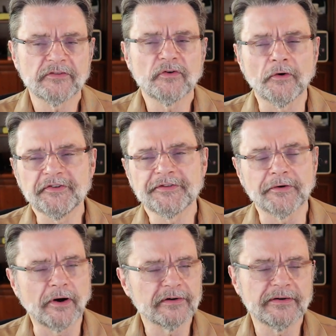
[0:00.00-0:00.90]
of course,
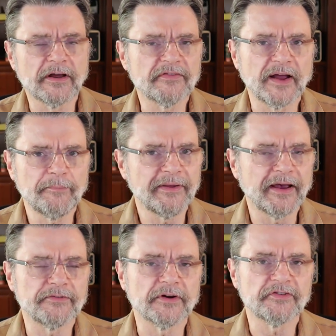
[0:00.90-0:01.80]
there aren't enough IP
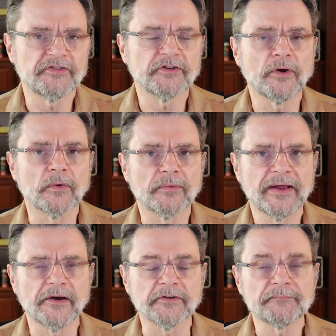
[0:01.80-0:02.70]
addresses to go
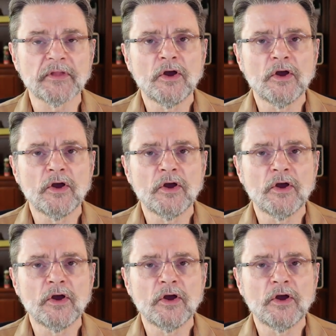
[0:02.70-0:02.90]
around.